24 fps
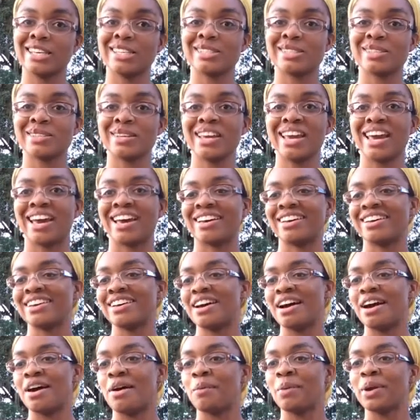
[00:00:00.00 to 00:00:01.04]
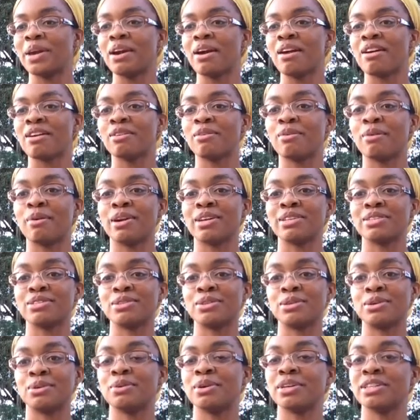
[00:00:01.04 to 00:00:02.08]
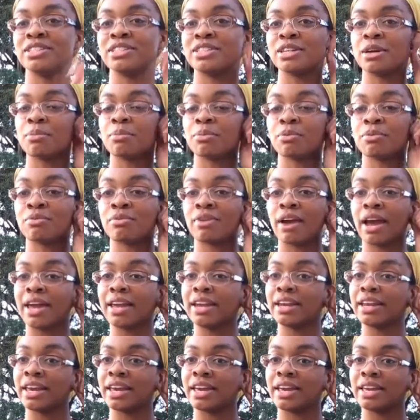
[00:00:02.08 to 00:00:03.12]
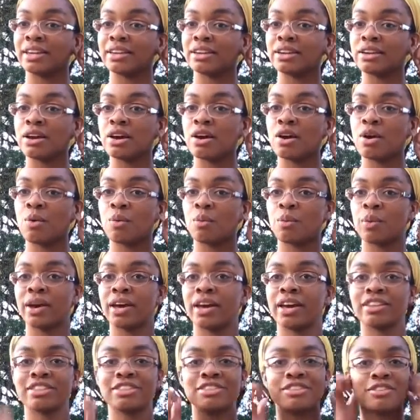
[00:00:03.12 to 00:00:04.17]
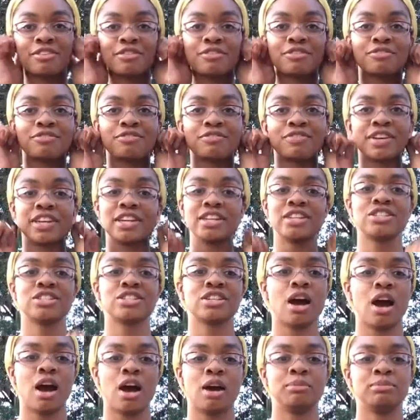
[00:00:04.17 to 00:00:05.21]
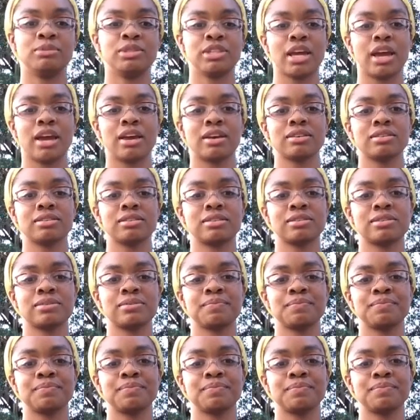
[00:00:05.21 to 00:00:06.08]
So yeah, we are going to jump right in with finished objects.